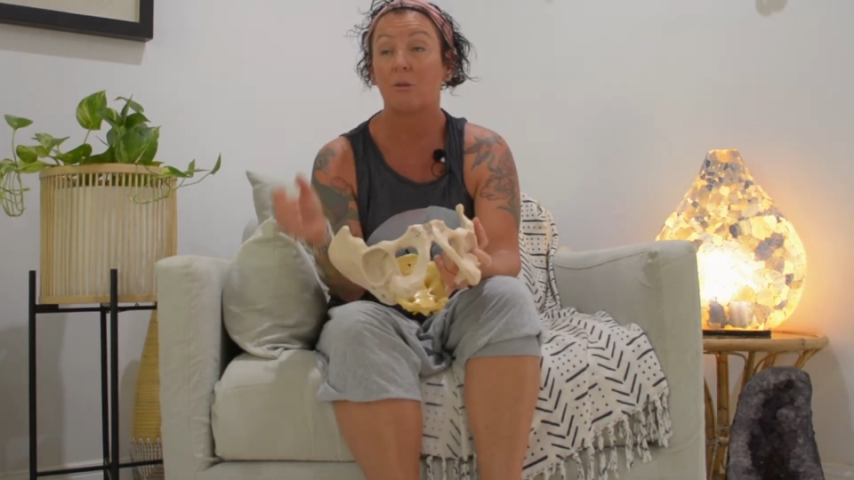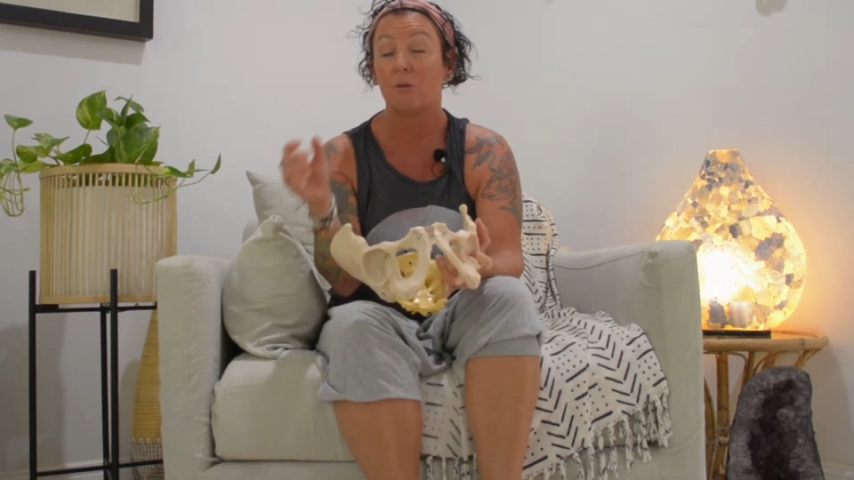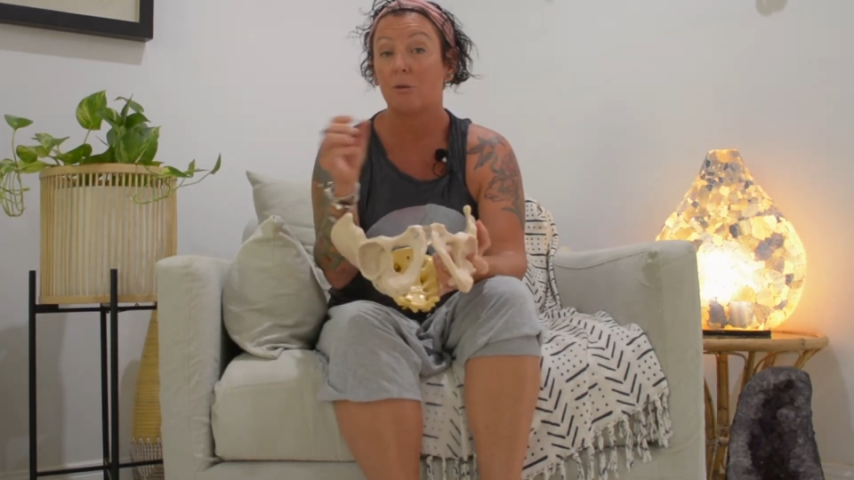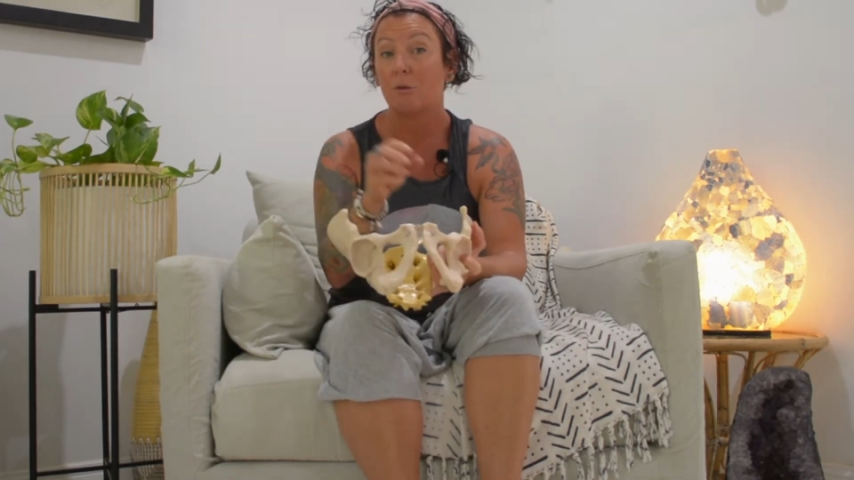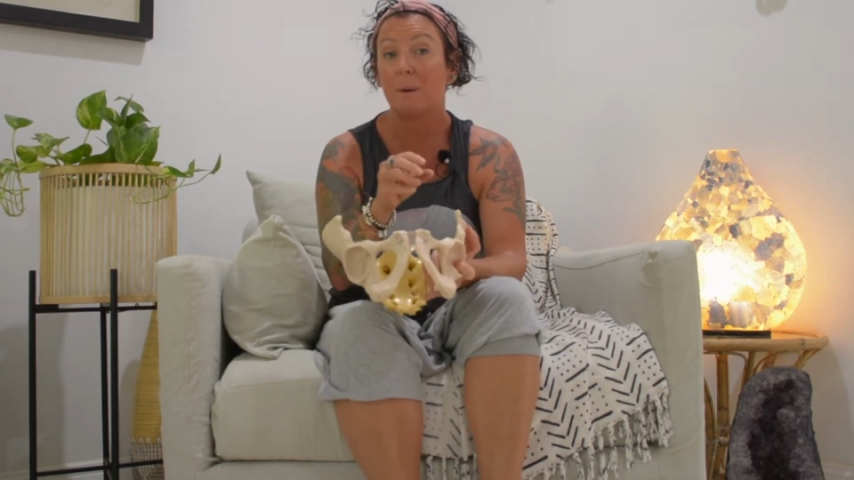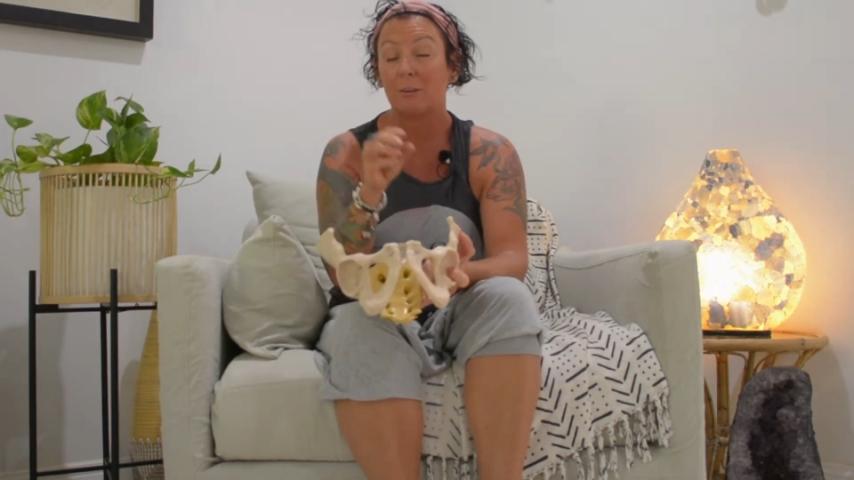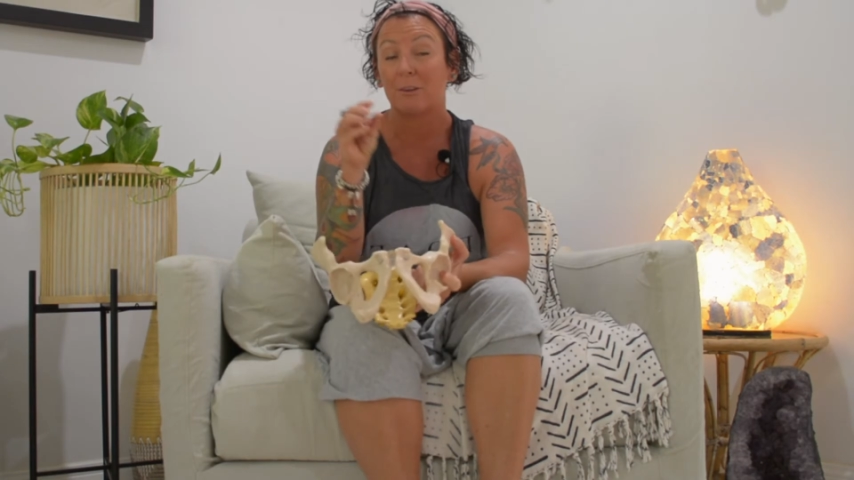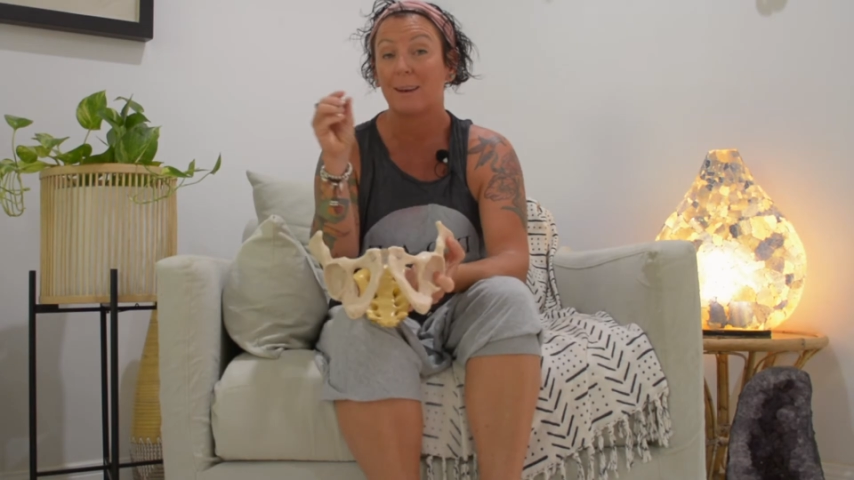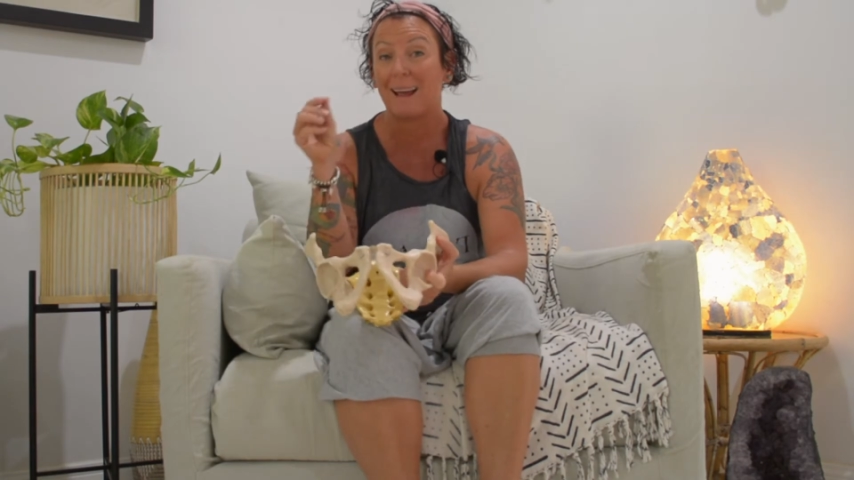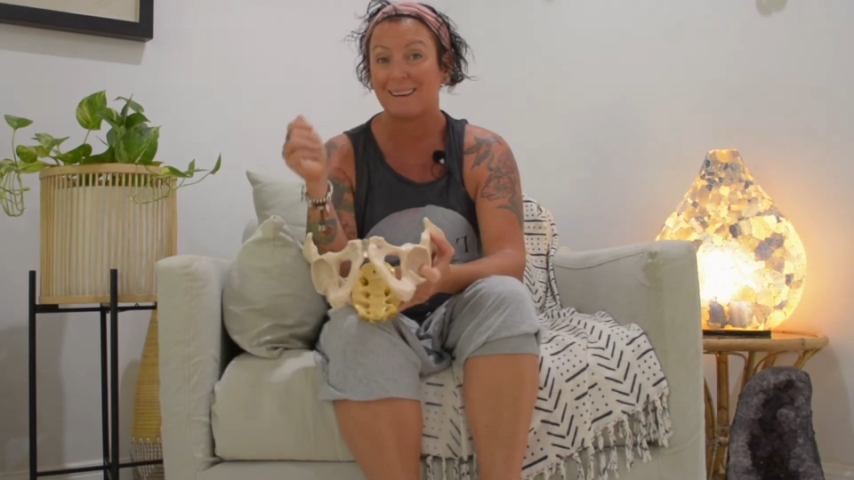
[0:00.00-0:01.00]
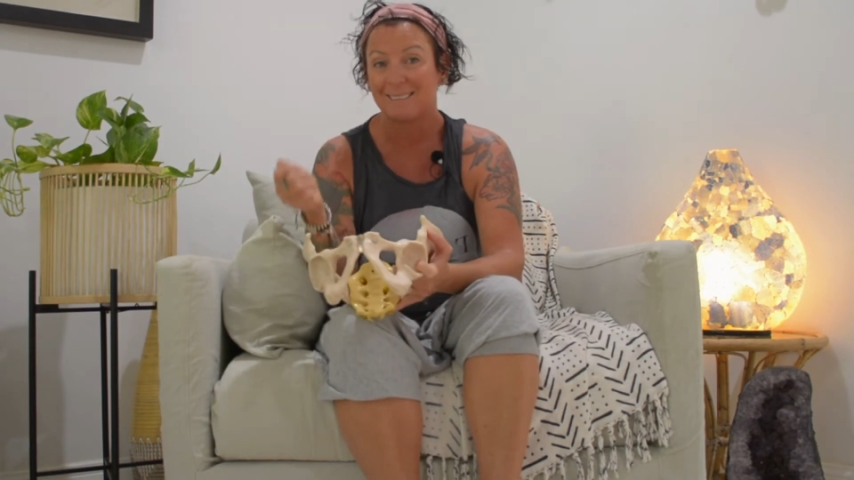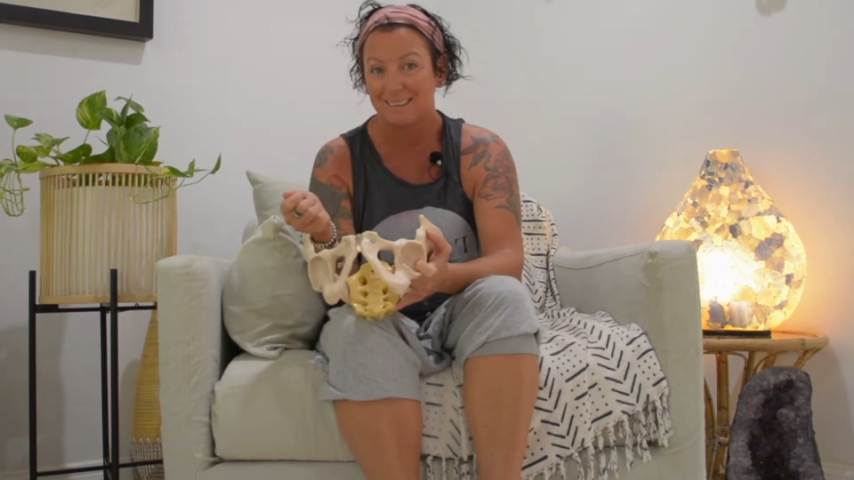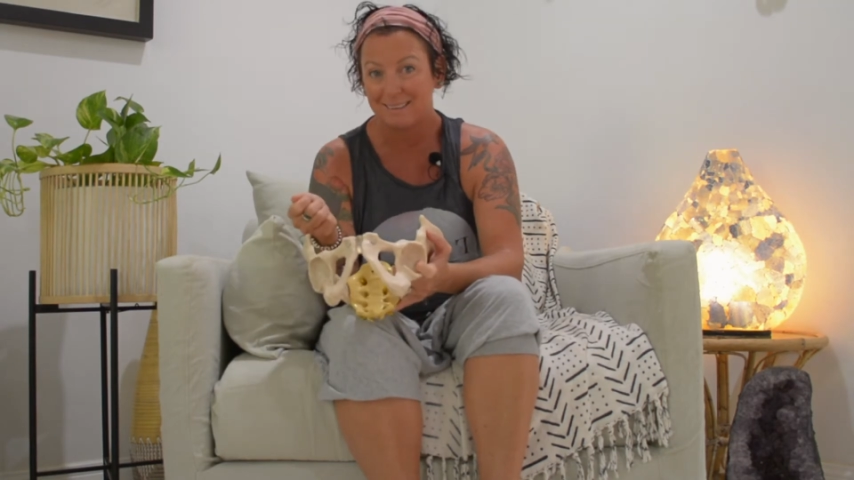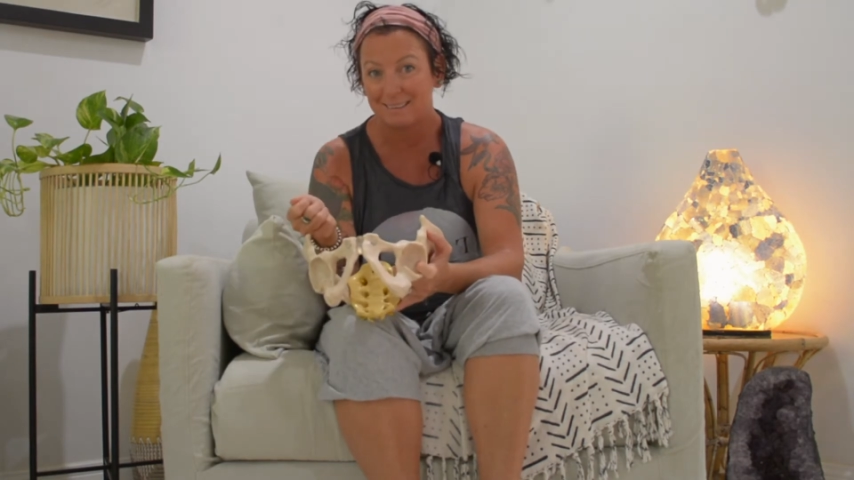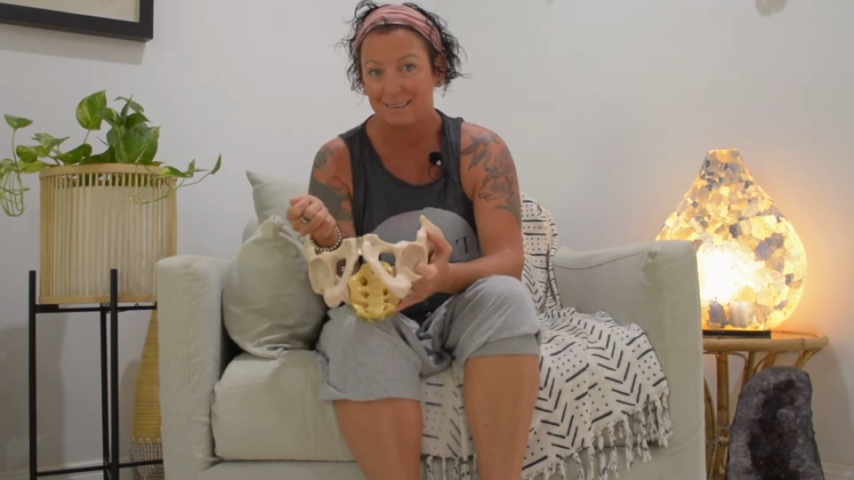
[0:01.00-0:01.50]
too much
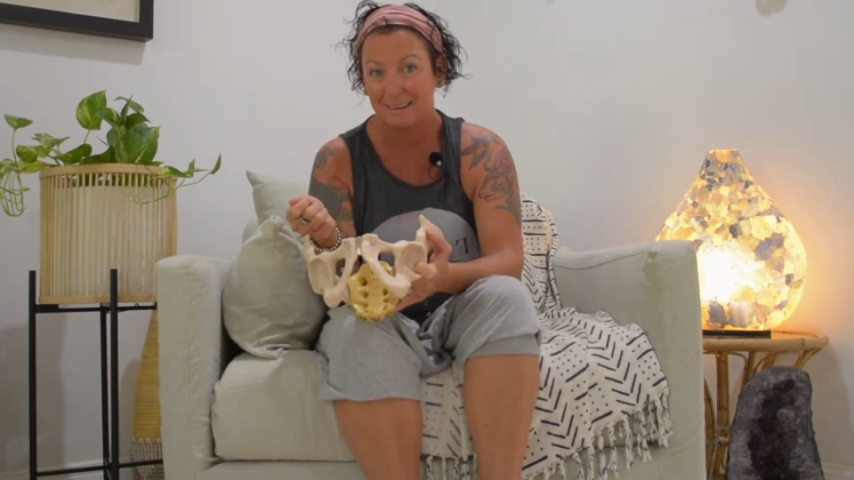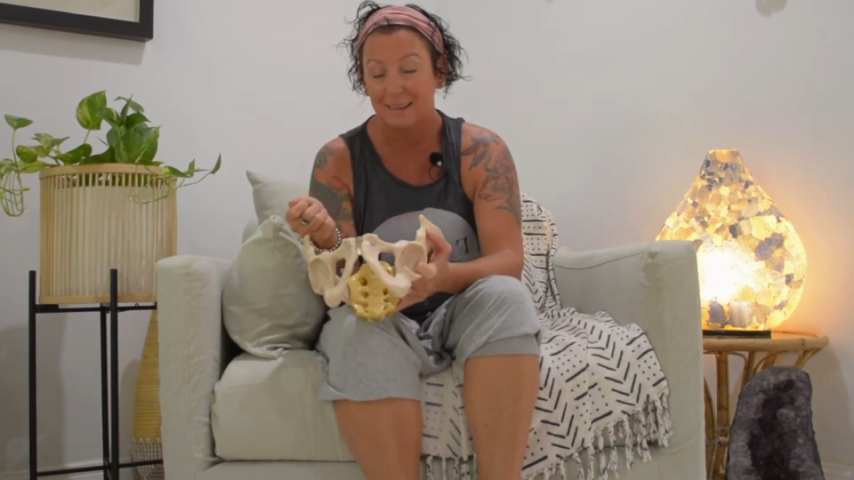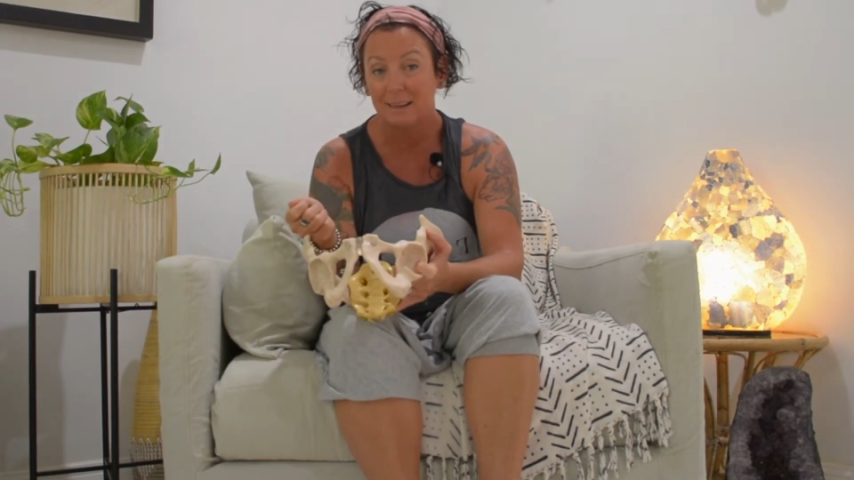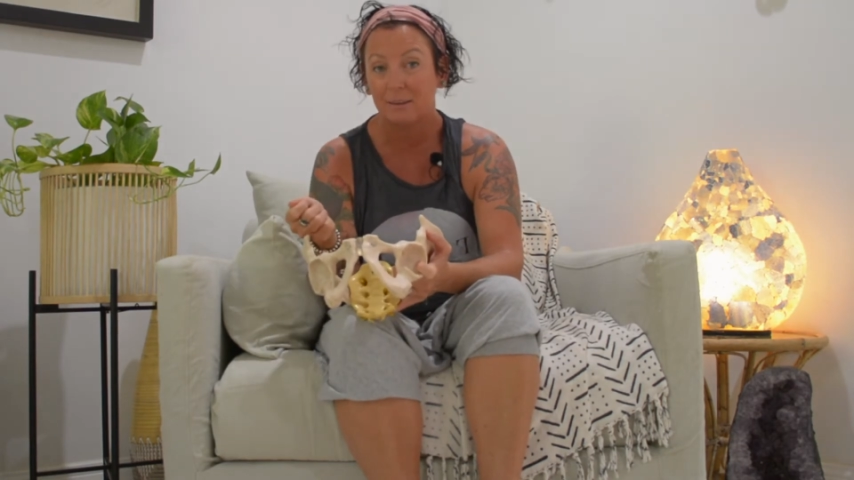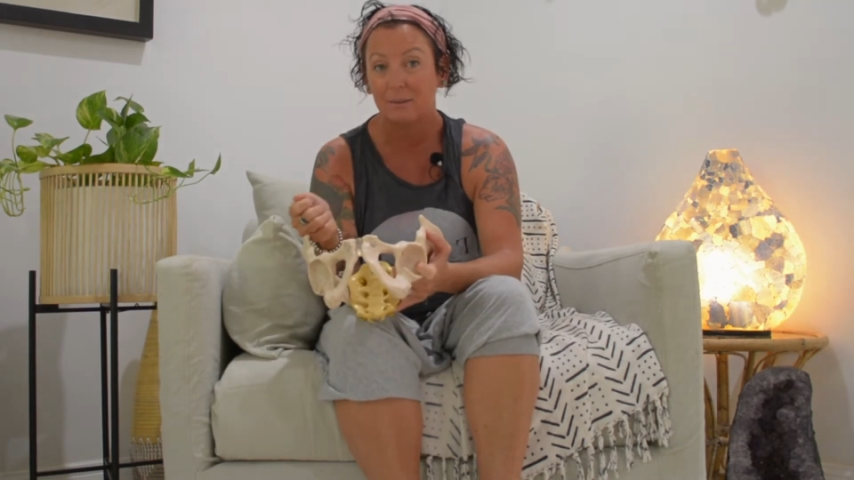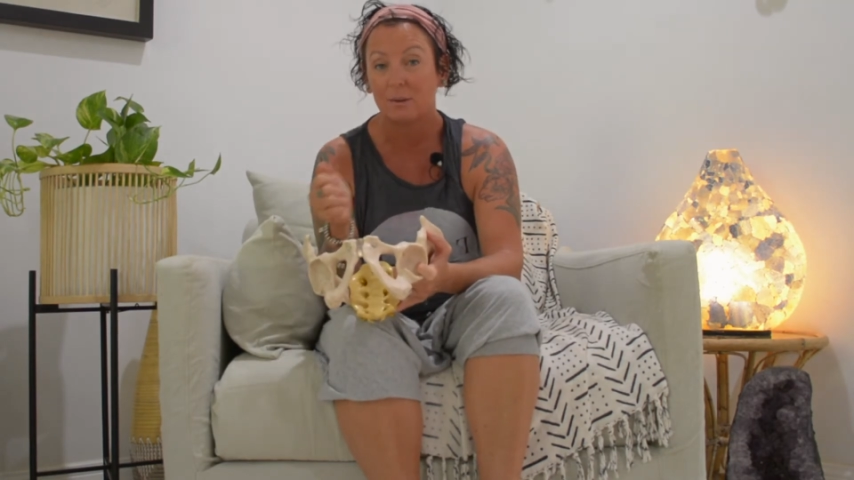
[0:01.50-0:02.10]
laxicity,